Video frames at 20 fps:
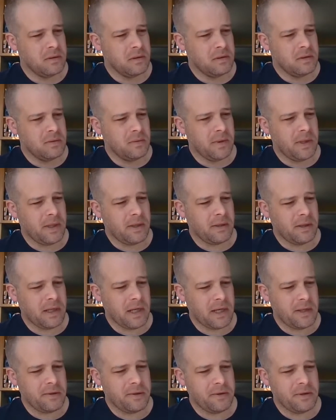We are
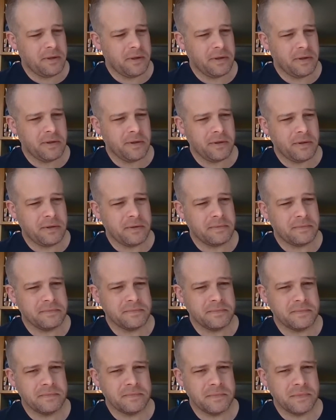gathered here
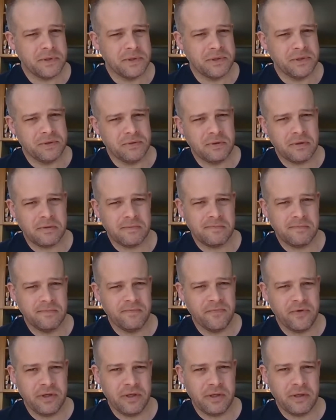to do a
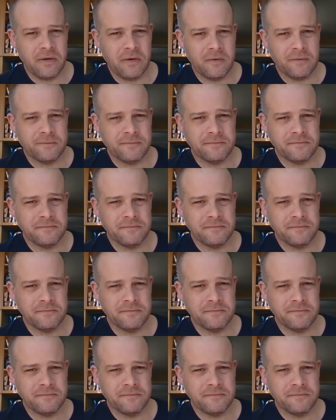video.